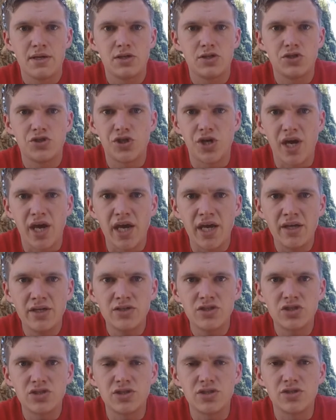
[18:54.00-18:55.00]

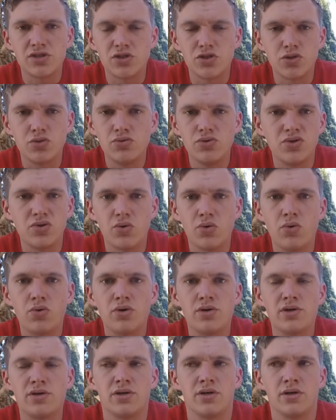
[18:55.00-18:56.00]
change to suit
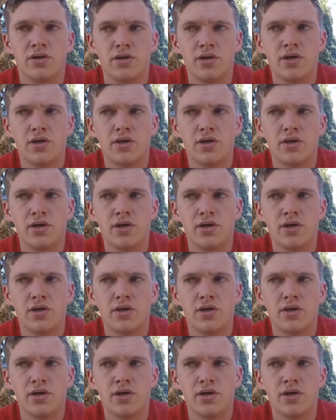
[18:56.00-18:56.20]
your